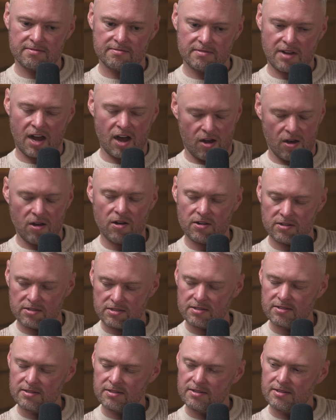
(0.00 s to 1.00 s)

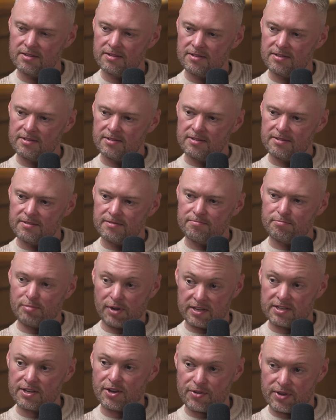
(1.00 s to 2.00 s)
hard, but
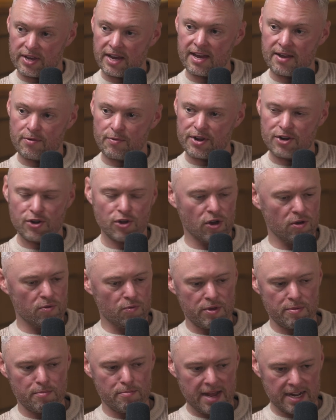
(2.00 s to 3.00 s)
it's okay.
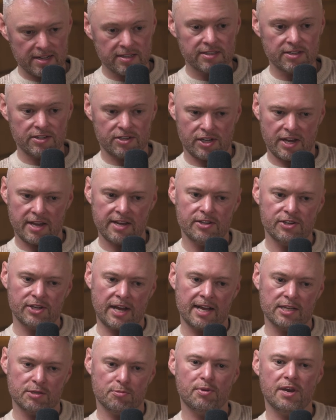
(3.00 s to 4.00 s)
We're meant to change
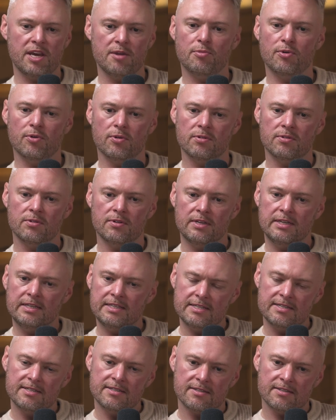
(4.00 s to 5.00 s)
as people.
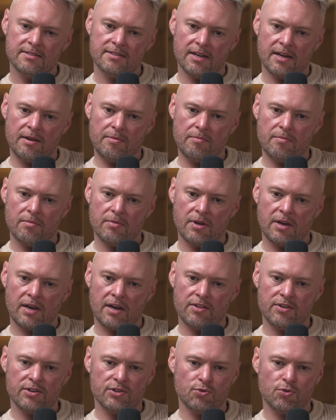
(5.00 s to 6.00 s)
And
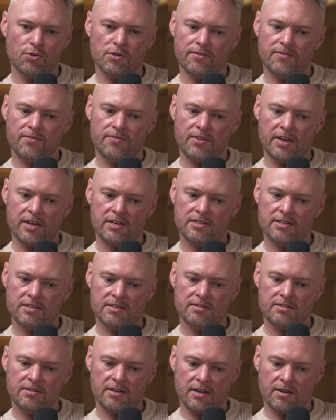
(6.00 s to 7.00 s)
there's all of
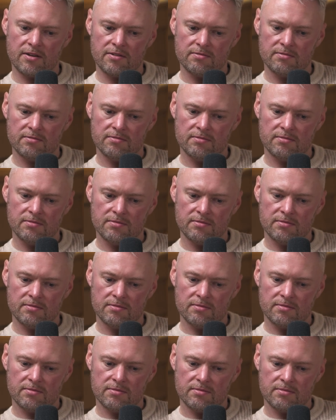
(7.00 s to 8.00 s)
this, you know,
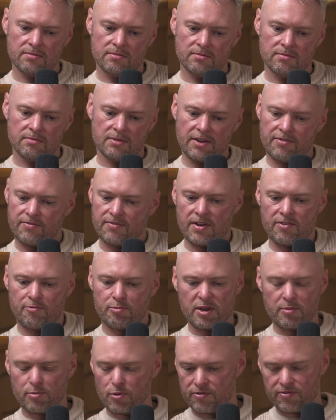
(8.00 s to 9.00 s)
if
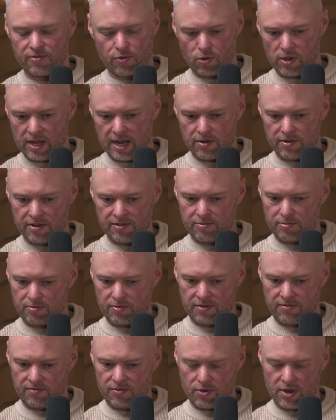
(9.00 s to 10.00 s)
people fall out,
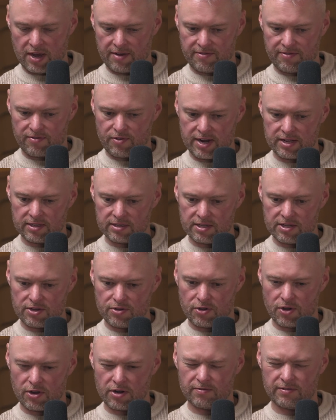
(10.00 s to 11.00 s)
if you have friends that
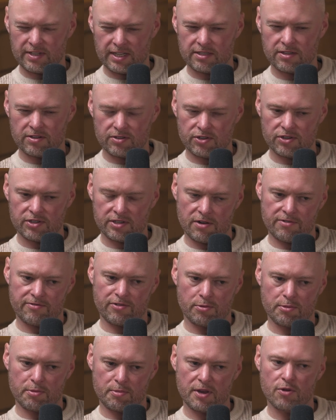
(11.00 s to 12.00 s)
you kind of distance yourself
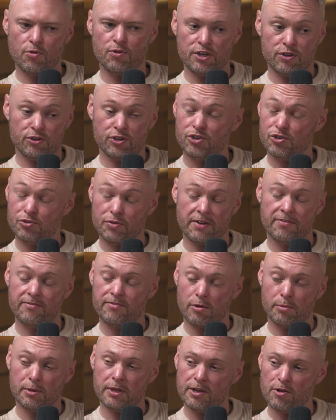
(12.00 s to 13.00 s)
from a bit, or you just drift
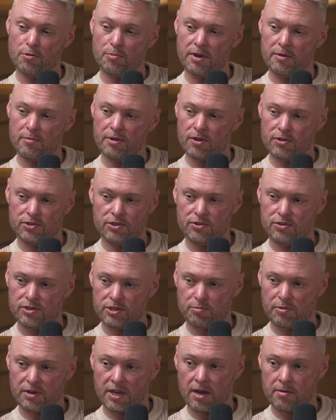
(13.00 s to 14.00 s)
from a little bit because you
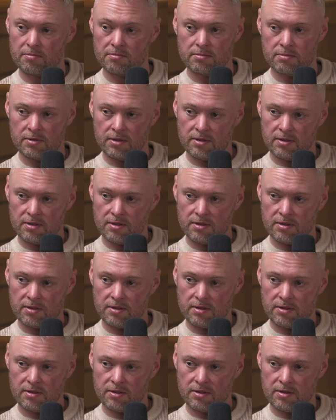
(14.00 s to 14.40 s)
just become